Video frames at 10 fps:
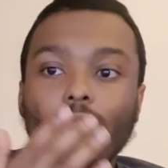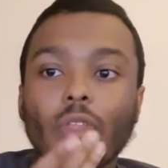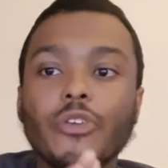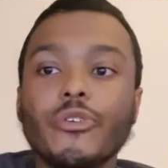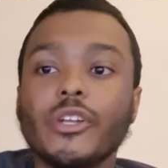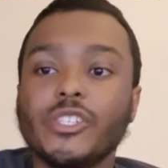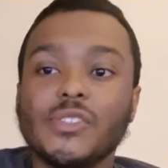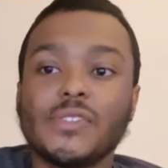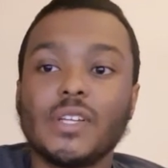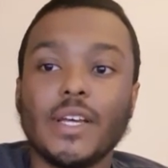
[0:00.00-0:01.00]
you can
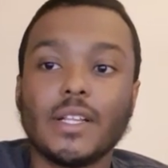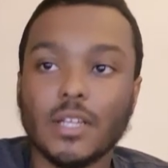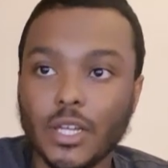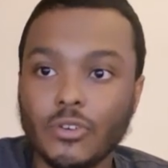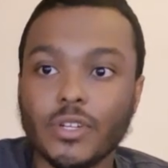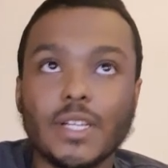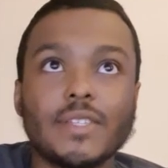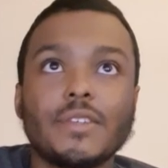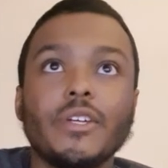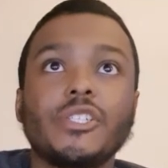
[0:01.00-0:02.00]
just click on that
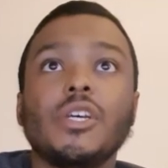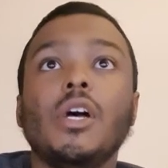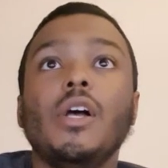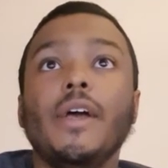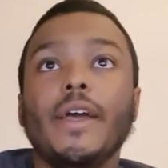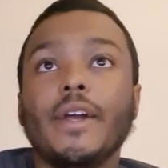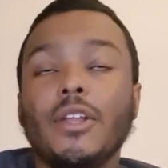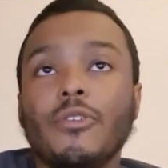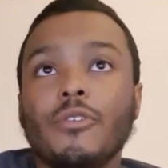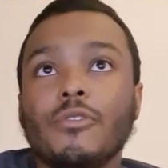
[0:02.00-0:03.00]
sketch and
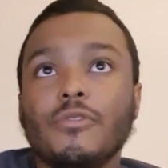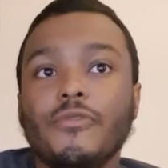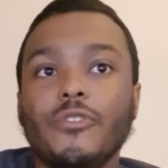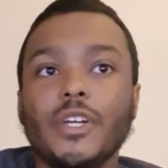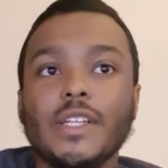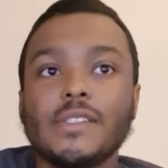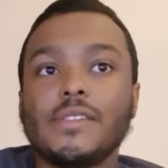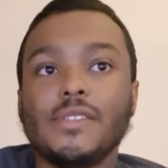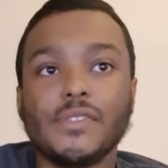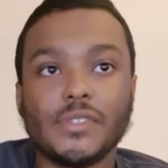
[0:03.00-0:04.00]
click on convert
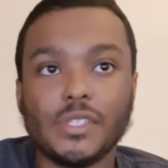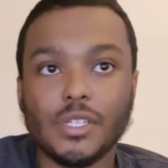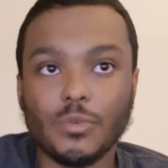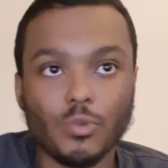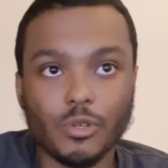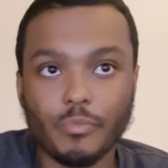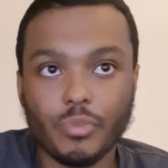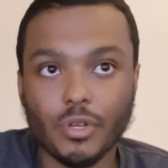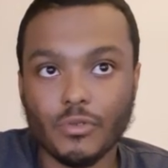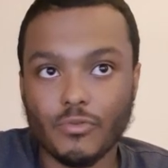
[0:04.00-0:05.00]
entities, and then it will
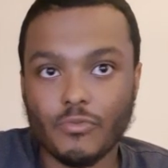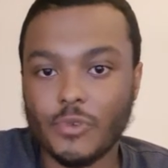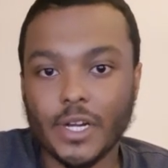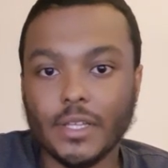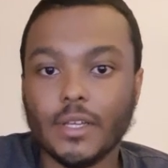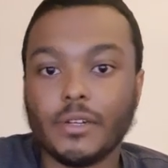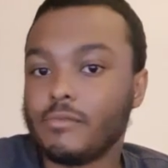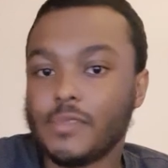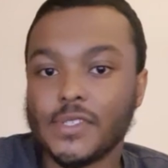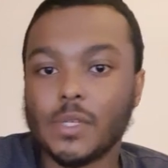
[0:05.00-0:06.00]
appear right there,
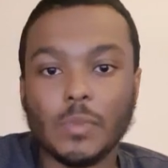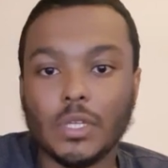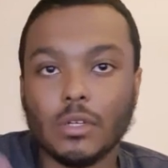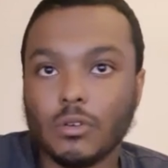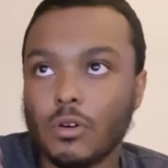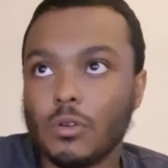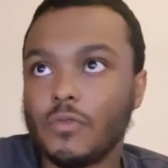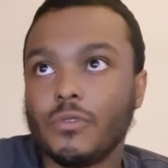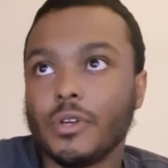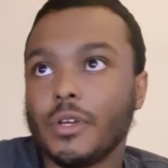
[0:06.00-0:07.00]
same thing all
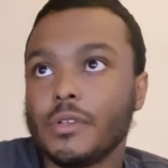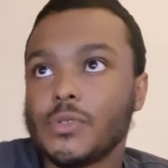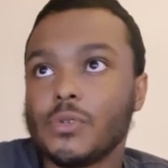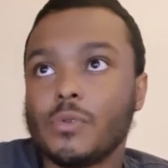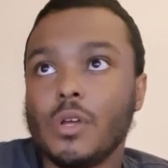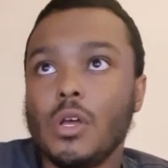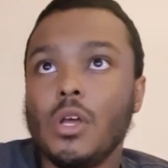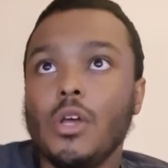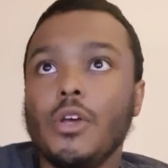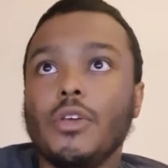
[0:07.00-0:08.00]
over again. So
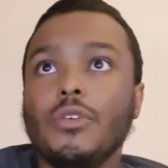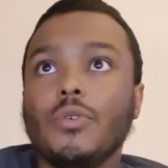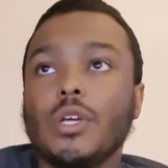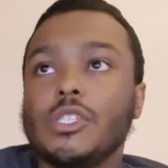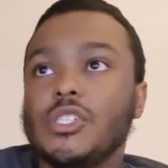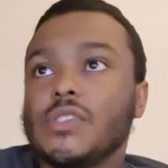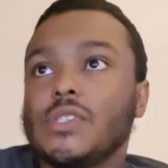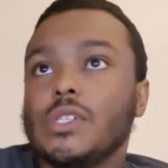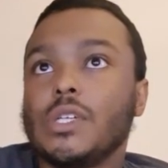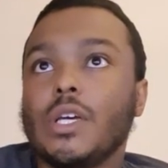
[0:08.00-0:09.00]
you can just
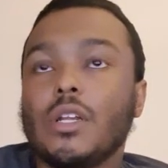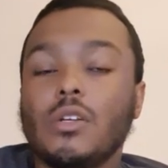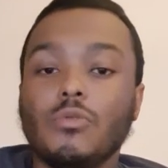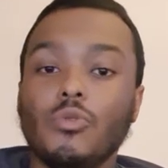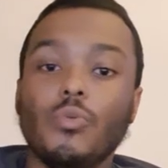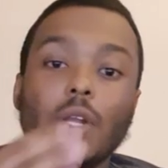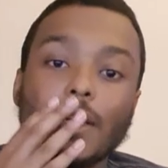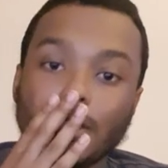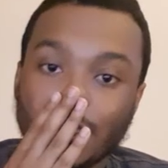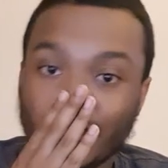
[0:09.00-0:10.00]
again do
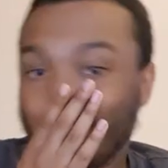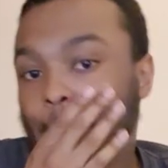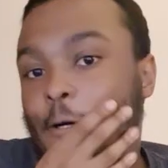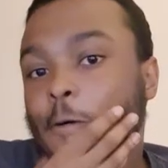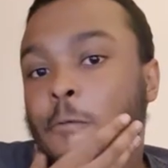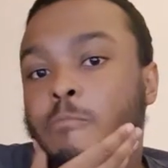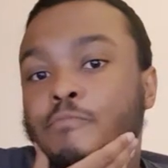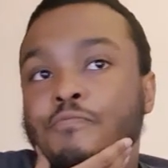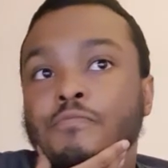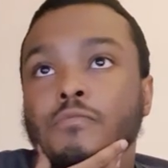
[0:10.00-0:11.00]
like
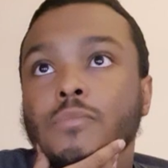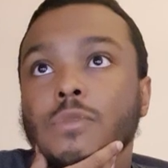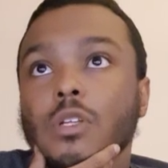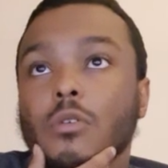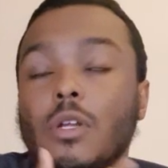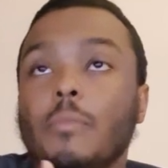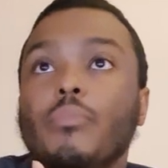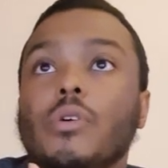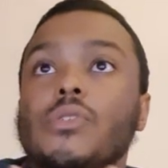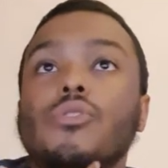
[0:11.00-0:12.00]
a
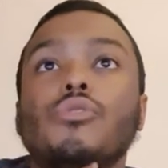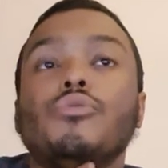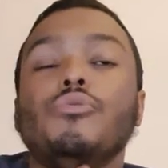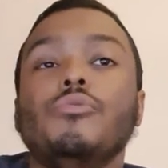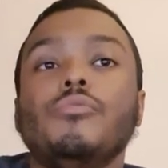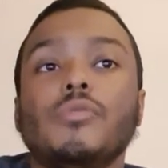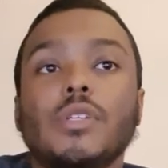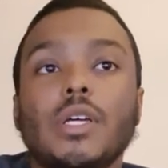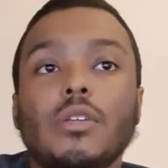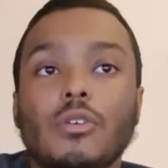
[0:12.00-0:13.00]
boss extrude to
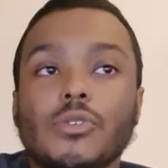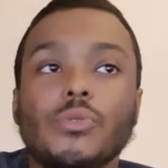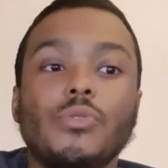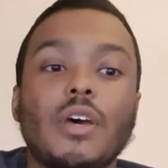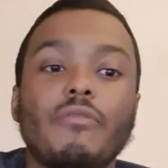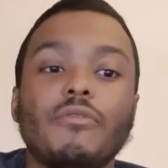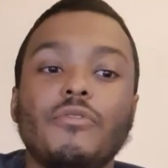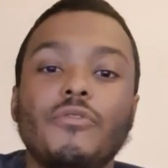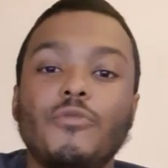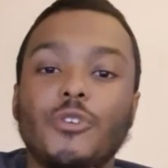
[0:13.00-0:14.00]
then also have it for
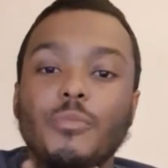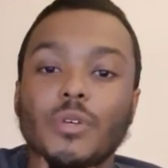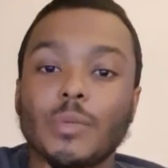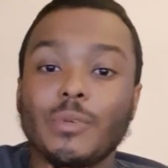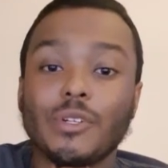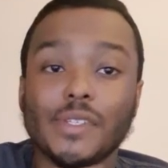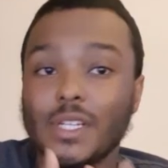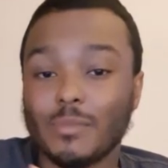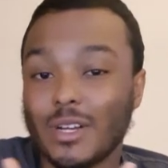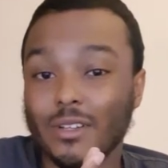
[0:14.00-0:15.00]
40 millimeters. And
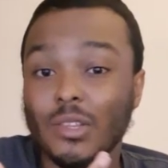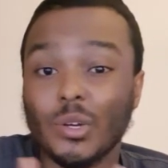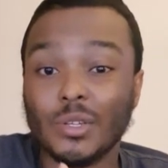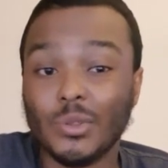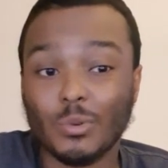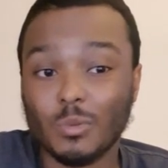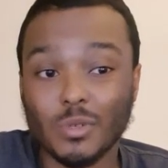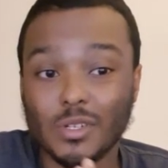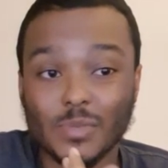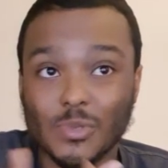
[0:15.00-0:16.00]
I'm kind of talking through it
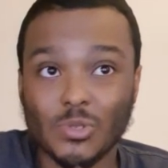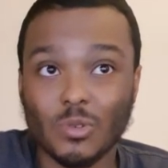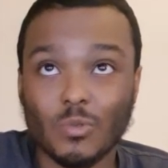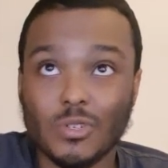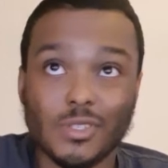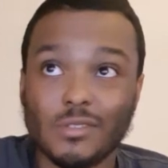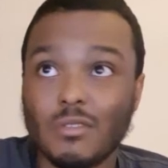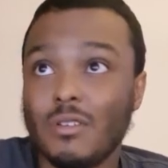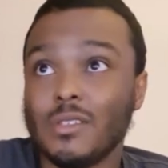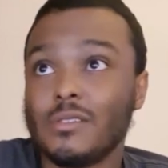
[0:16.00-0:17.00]
because my SolidWorks is
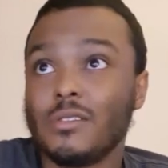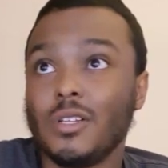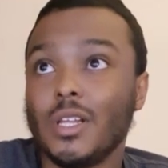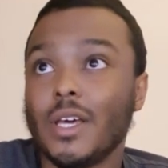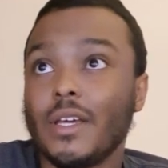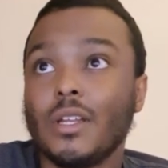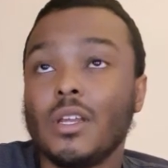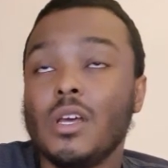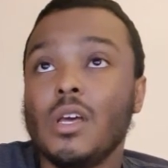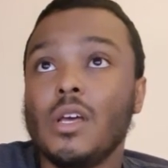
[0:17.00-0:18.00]
constantly lagging.
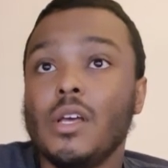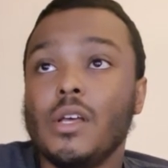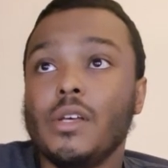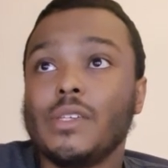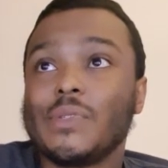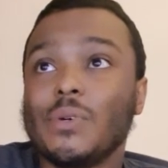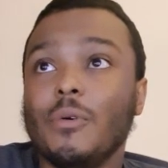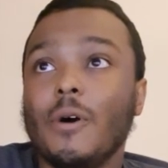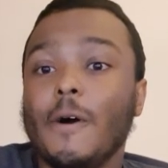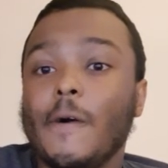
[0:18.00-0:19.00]

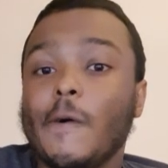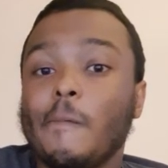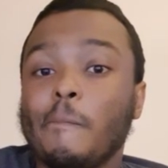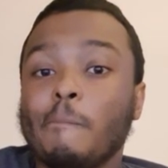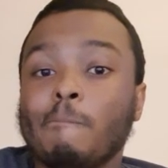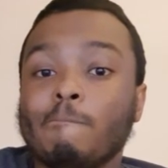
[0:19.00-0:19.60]
So